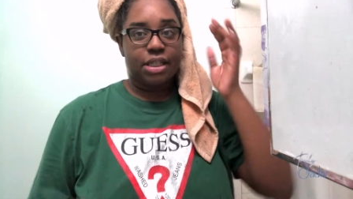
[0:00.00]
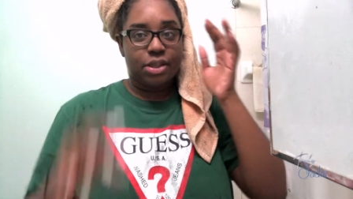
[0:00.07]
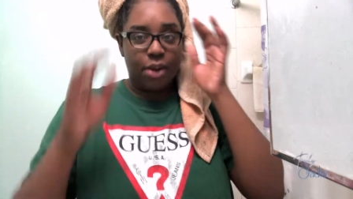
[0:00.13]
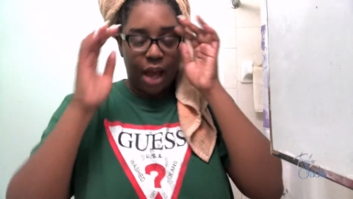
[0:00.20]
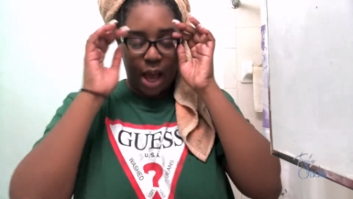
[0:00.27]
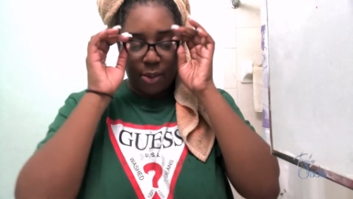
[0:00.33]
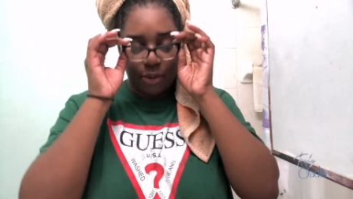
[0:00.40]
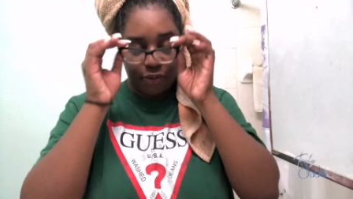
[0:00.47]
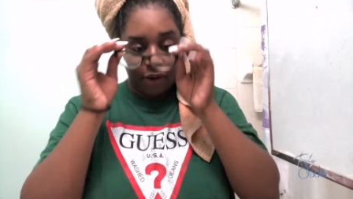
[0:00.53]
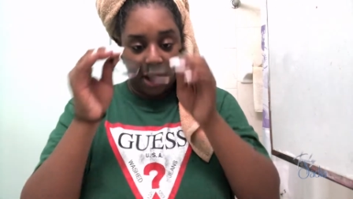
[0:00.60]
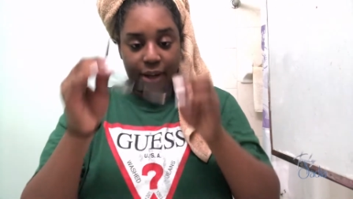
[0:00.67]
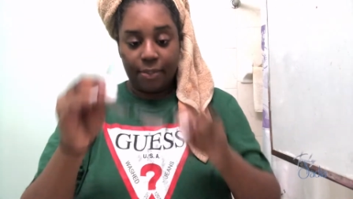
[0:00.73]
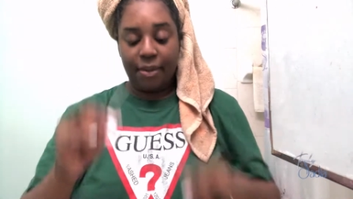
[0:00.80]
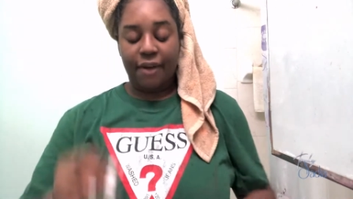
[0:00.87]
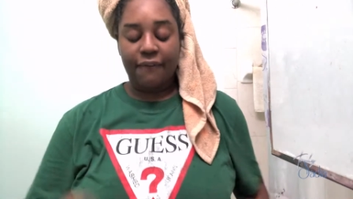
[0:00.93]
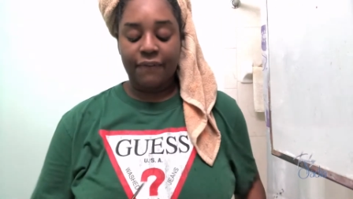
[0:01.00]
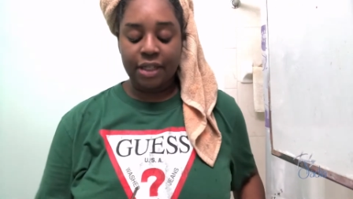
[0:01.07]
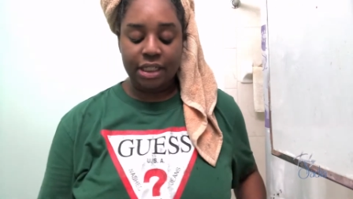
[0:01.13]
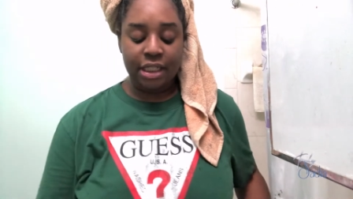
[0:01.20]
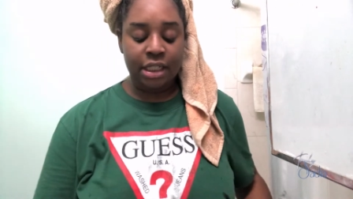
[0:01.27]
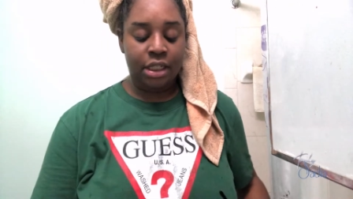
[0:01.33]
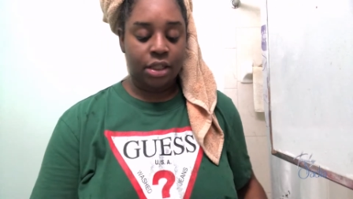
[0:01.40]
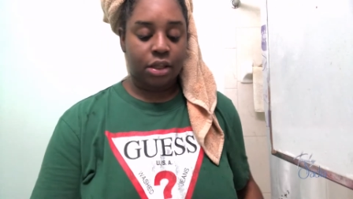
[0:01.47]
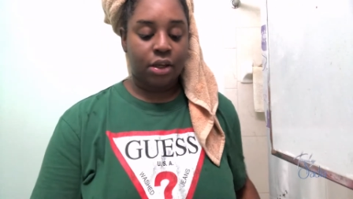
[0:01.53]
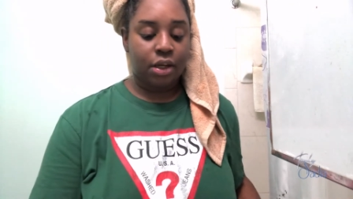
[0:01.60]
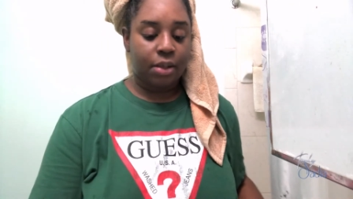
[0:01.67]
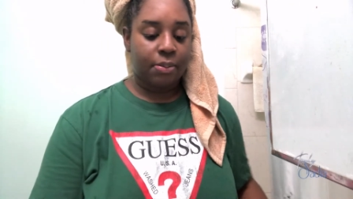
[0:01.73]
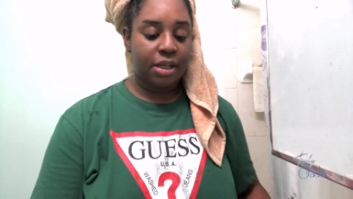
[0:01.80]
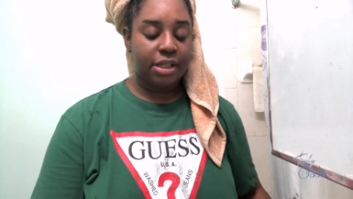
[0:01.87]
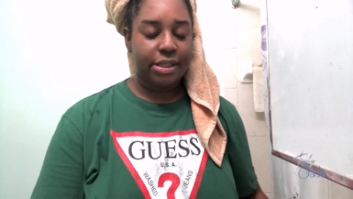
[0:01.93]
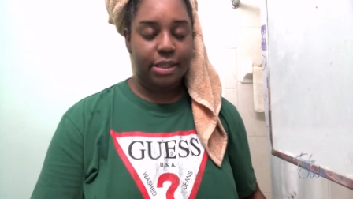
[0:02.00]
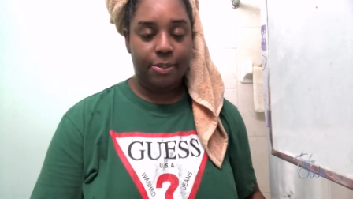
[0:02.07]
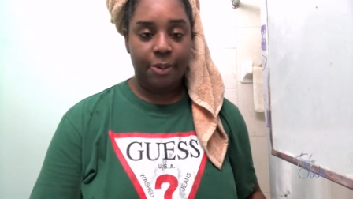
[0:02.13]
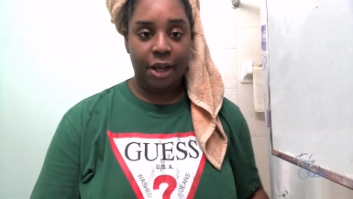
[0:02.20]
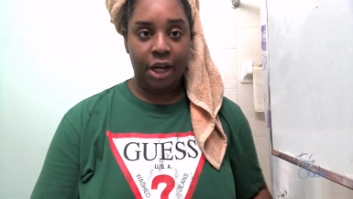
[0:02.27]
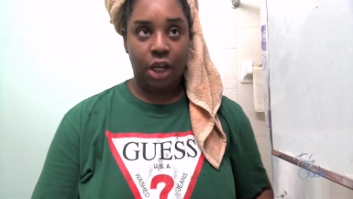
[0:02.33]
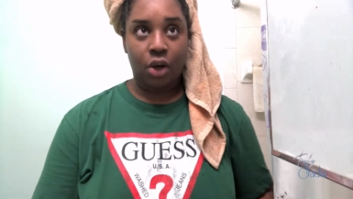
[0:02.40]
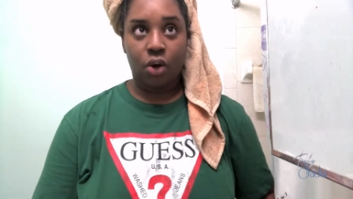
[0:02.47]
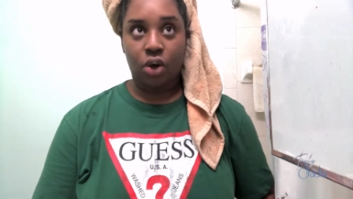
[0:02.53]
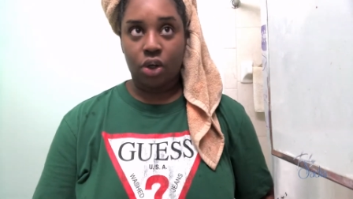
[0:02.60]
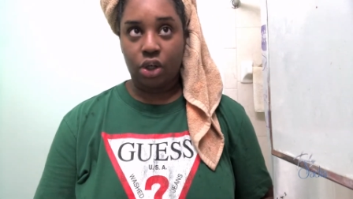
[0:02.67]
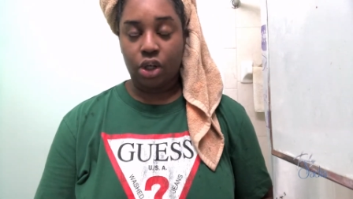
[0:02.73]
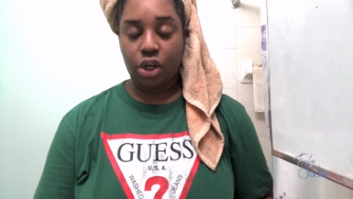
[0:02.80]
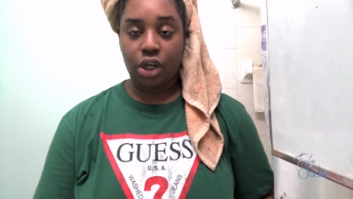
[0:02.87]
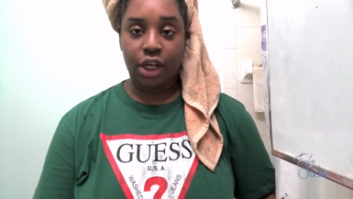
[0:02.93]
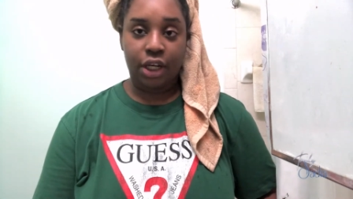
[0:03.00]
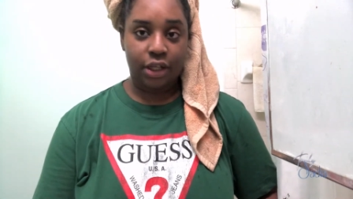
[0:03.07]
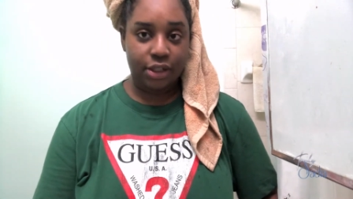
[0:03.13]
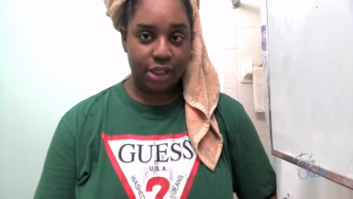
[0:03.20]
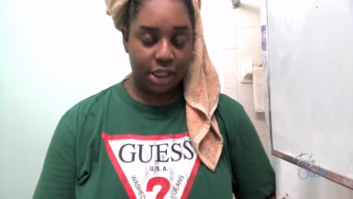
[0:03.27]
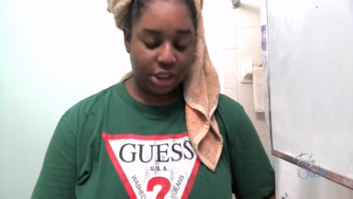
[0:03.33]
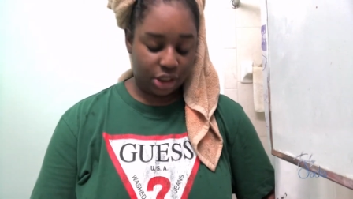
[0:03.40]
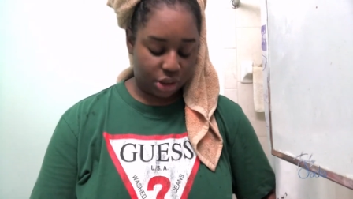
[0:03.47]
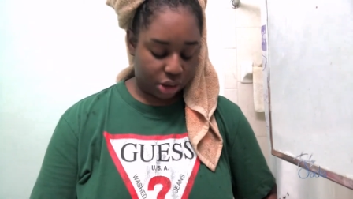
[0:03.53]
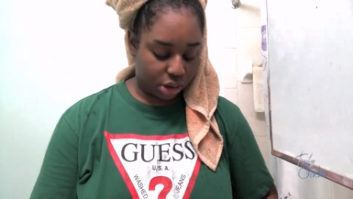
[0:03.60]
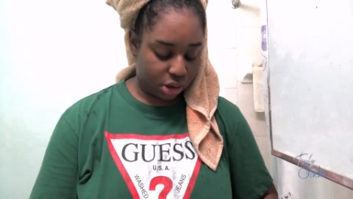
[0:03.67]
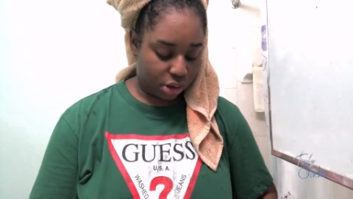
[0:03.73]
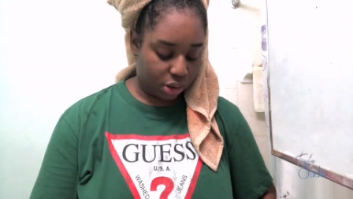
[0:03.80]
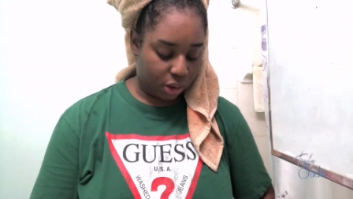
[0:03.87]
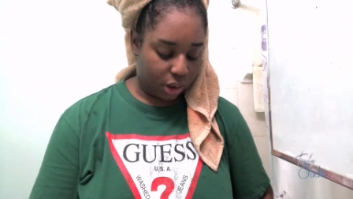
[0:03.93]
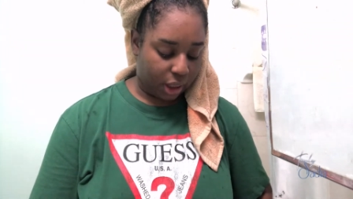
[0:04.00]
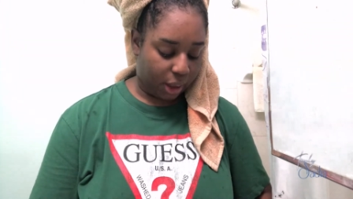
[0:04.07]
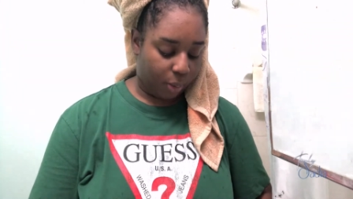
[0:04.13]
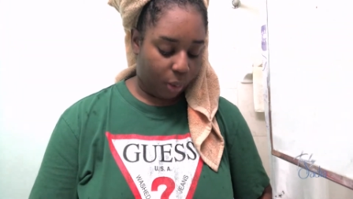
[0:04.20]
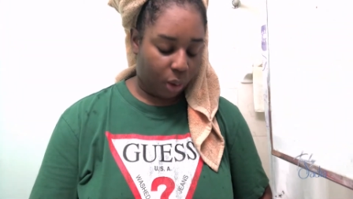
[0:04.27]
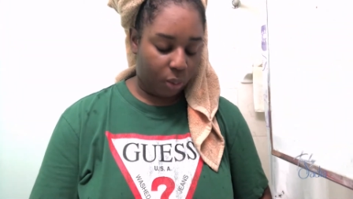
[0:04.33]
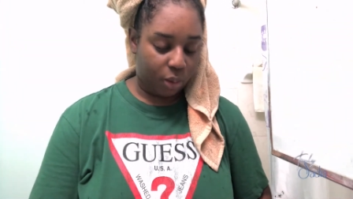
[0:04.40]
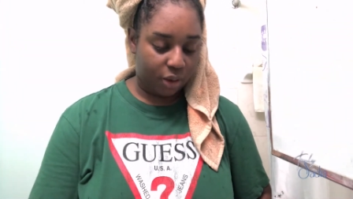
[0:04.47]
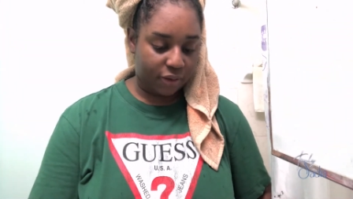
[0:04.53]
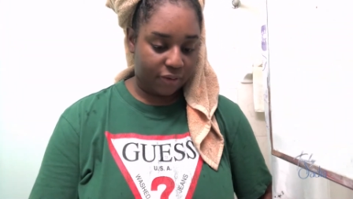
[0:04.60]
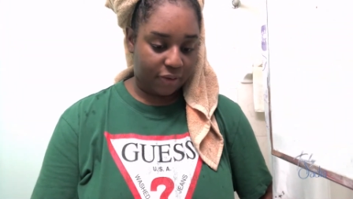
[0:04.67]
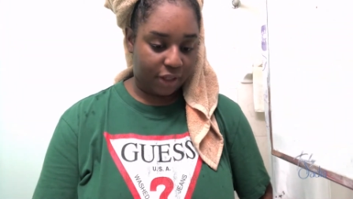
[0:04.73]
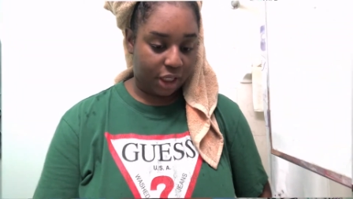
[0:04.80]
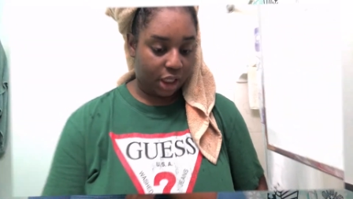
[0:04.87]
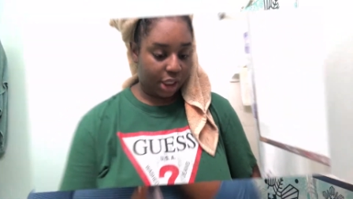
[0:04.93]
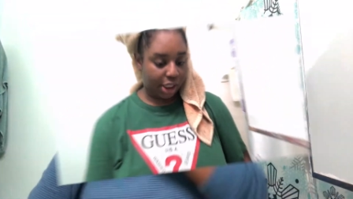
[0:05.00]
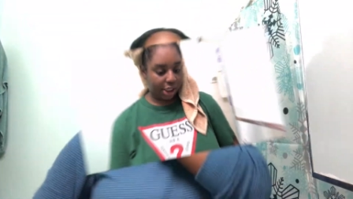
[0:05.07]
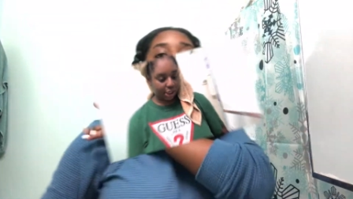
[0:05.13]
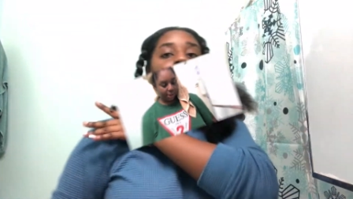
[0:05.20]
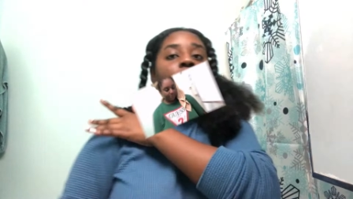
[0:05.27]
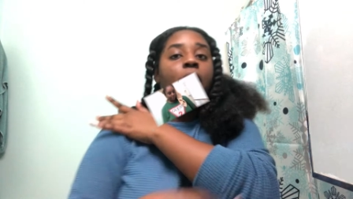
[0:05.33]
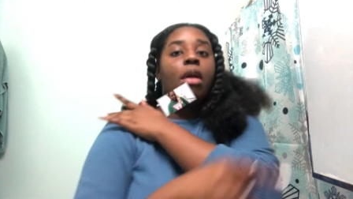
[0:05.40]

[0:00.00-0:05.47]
So I would recommend 15 to 30 minutes depending on your hair texture or like what works for your hair.